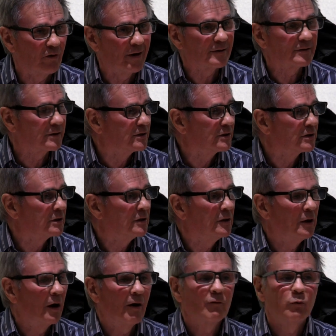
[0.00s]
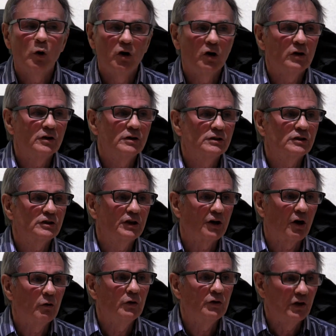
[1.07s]
thousands of workers, you
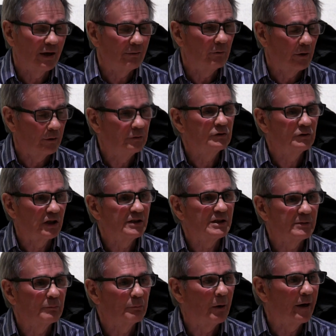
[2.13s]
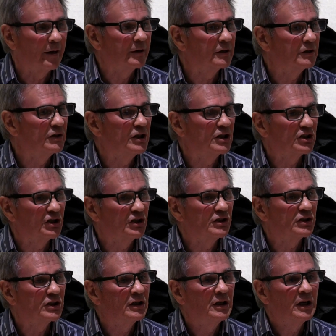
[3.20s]
know, and decent paying
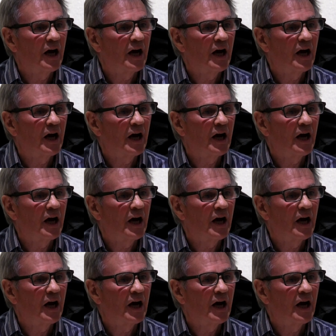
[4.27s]
conditions,